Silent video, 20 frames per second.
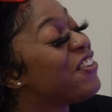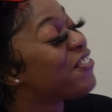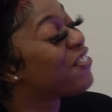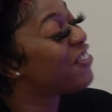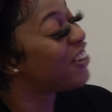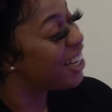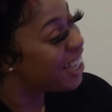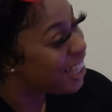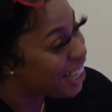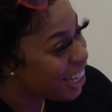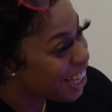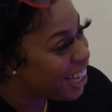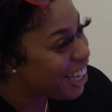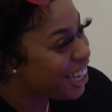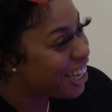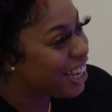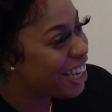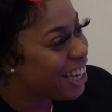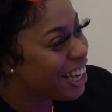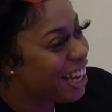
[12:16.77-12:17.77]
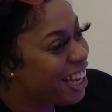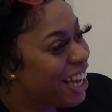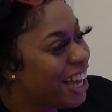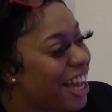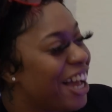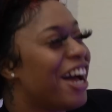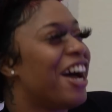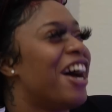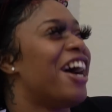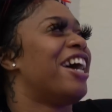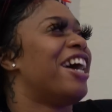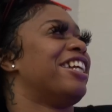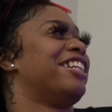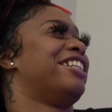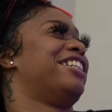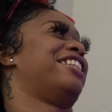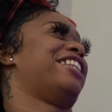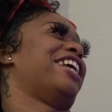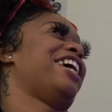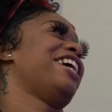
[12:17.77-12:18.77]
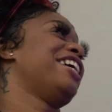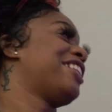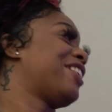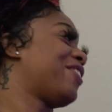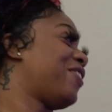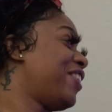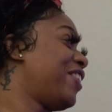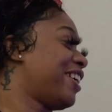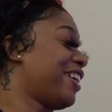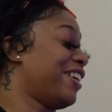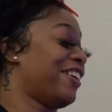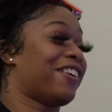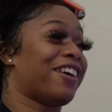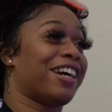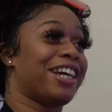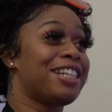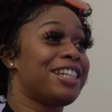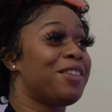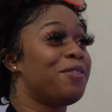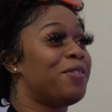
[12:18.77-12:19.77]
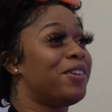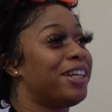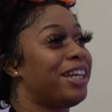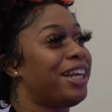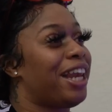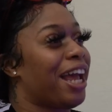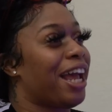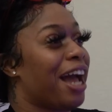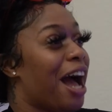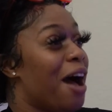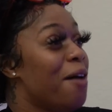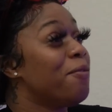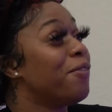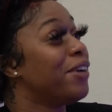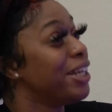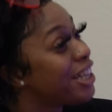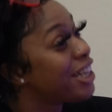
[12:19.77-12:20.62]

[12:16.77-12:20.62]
Really? Yeah. That's fucking crazy, but like, I'm with